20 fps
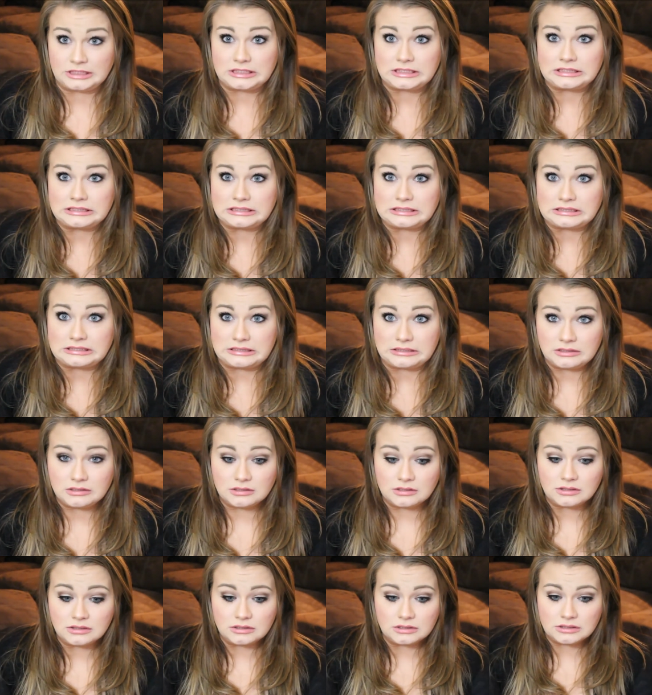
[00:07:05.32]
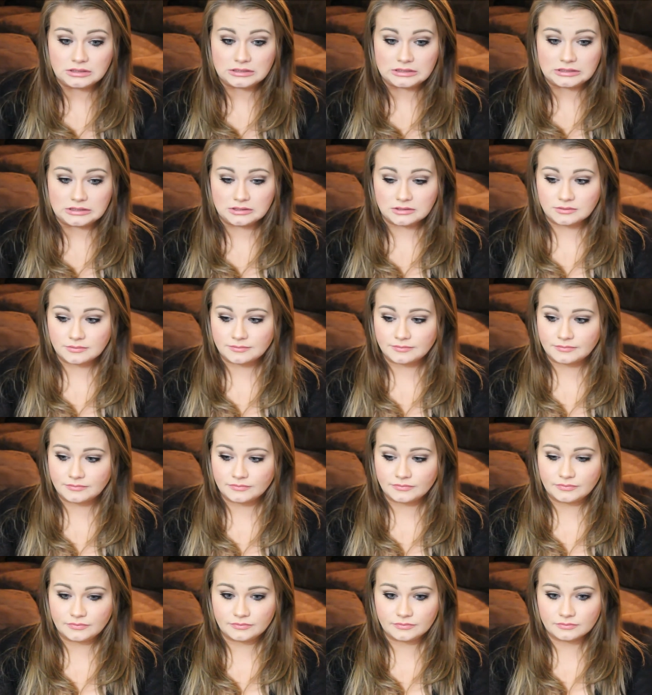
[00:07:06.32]

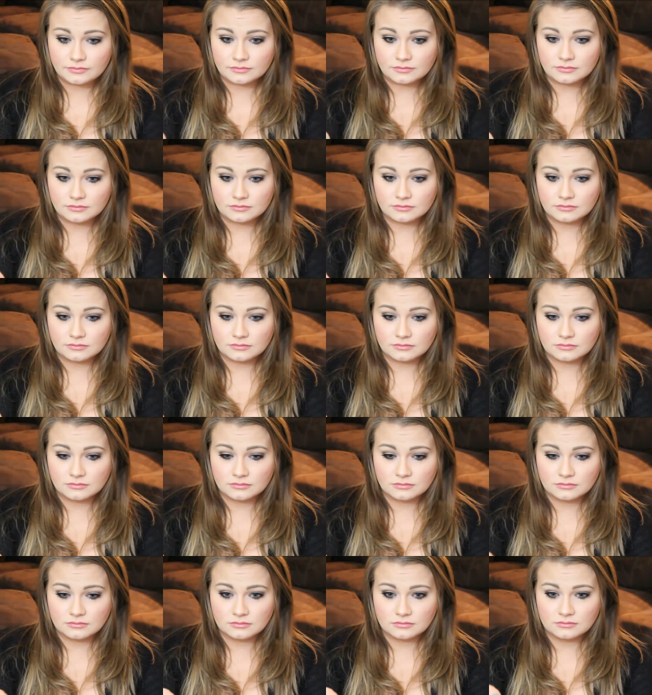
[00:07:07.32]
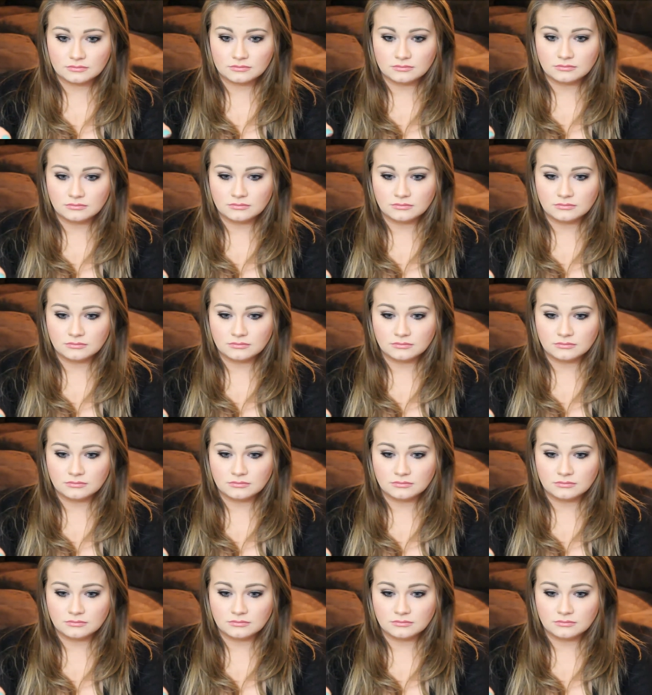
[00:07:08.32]
Nothing is said.